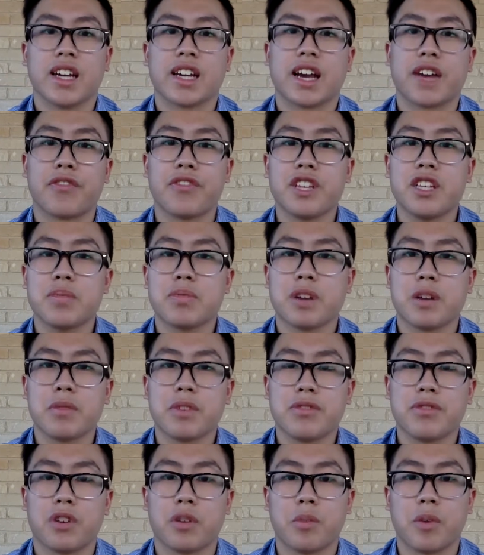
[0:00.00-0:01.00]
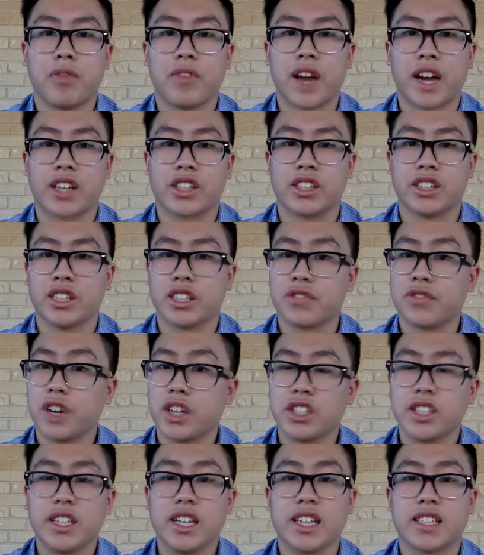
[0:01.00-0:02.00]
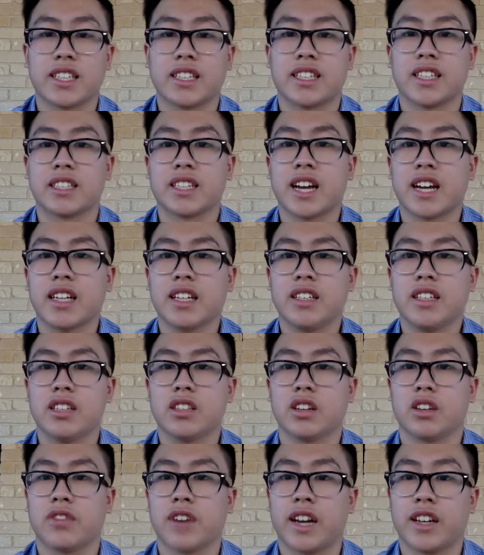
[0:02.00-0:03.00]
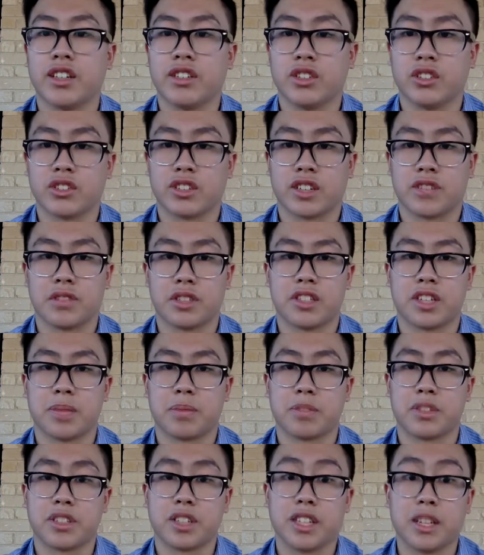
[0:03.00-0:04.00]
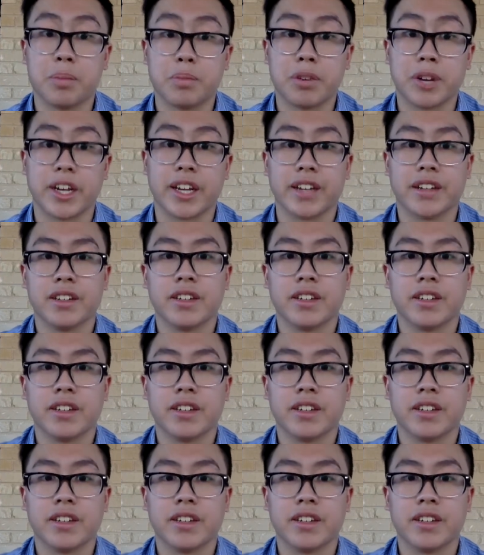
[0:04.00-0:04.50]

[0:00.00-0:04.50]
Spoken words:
caffeine's primary form of action is functioning as an antagonist of adenosine receptors in the brain.